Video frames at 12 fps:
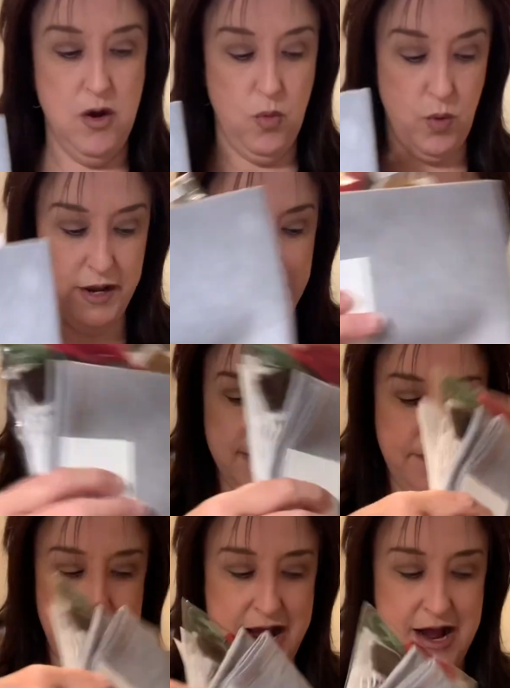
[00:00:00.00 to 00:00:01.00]
when I
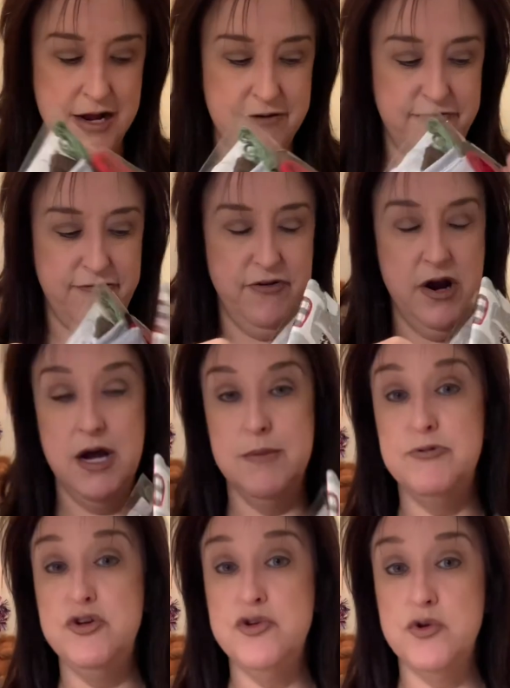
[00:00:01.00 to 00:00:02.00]
get back from
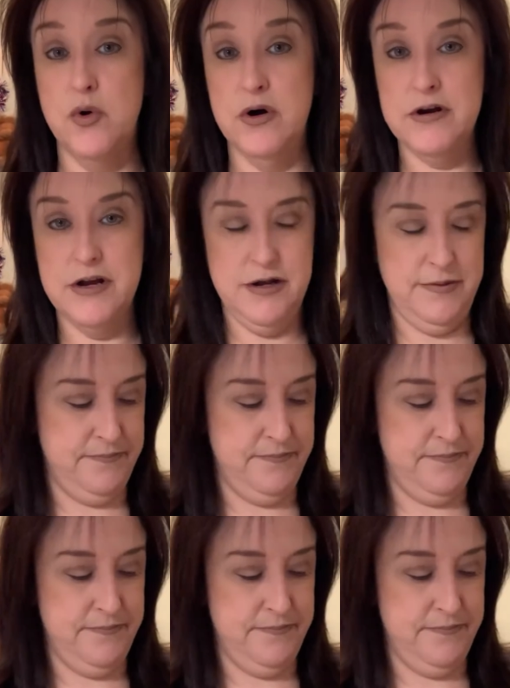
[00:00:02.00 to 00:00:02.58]
New York?